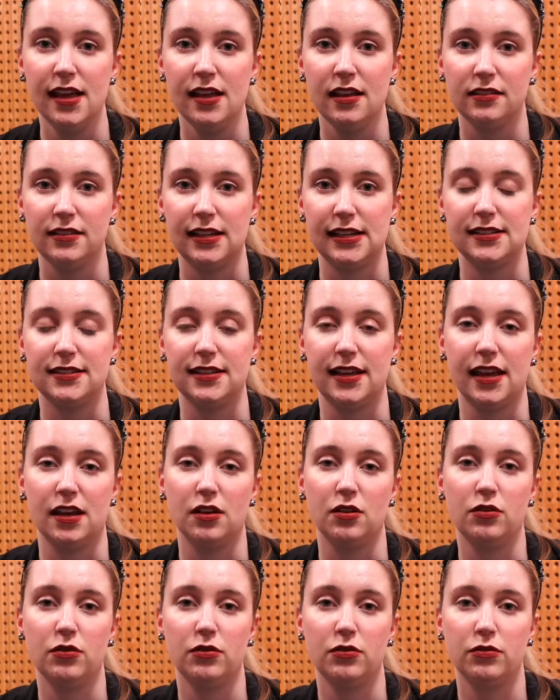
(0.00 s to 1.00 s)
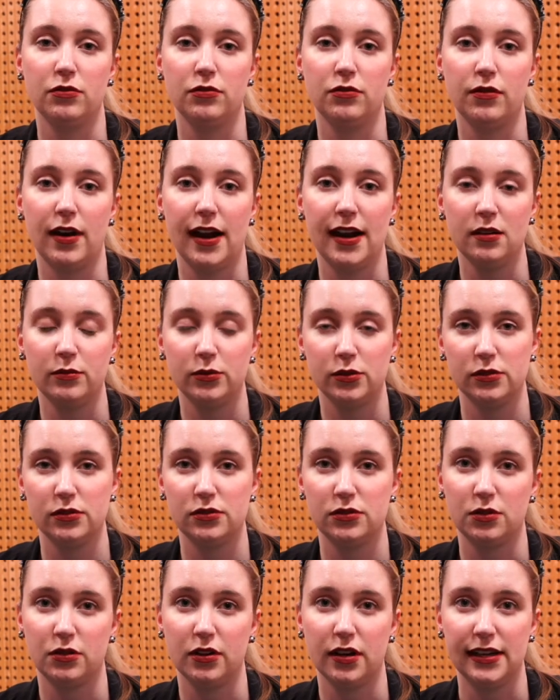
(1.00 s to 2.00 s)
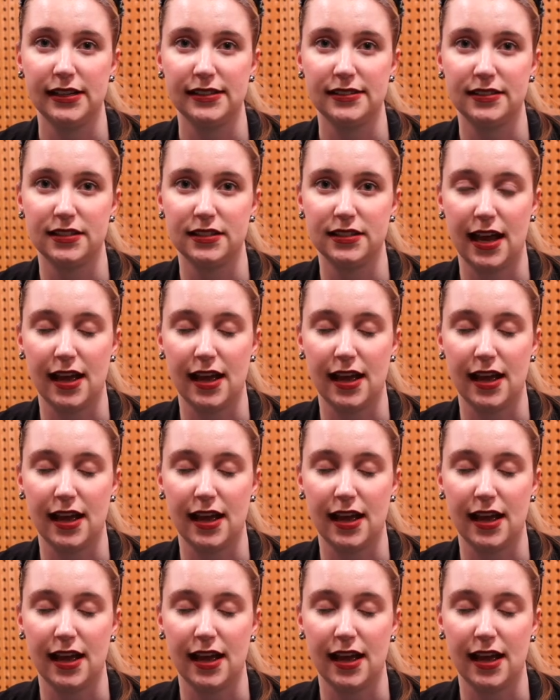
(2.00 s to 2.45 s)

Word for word: these incredible stories to